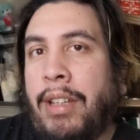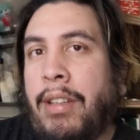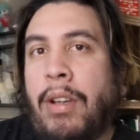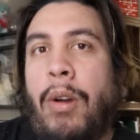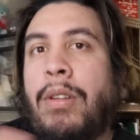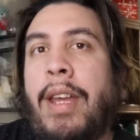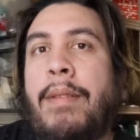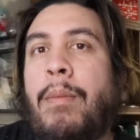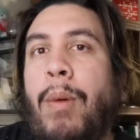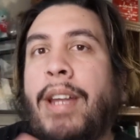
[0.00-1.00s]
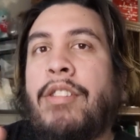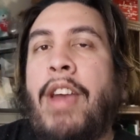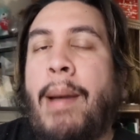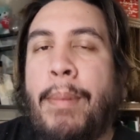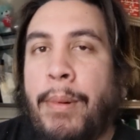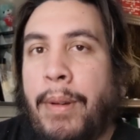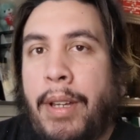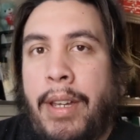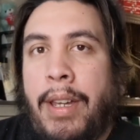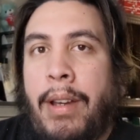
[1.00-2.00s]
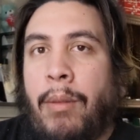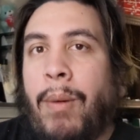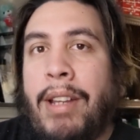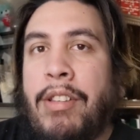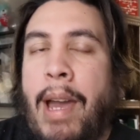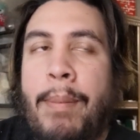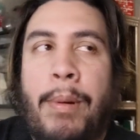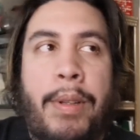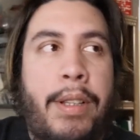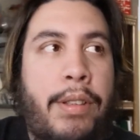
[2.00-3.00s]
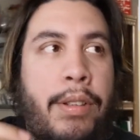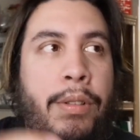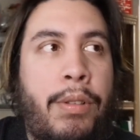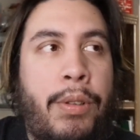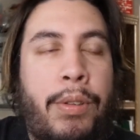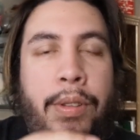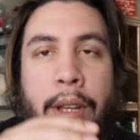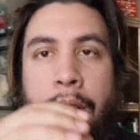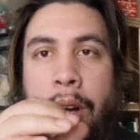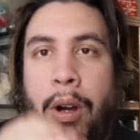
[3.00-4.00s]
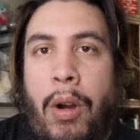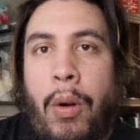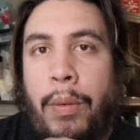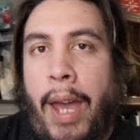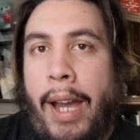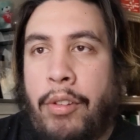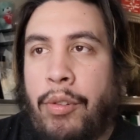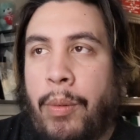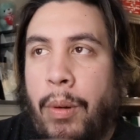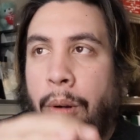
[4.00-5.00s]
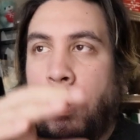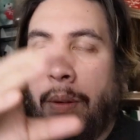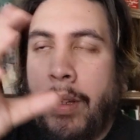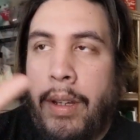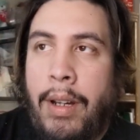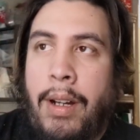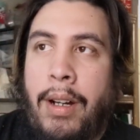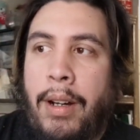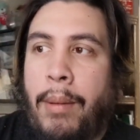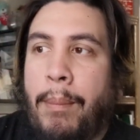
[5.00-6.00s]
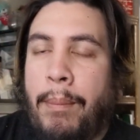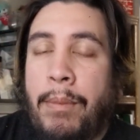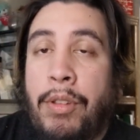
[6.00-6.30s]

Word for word: It's name Whitechapel, and Whitechapel is Google's own actual um,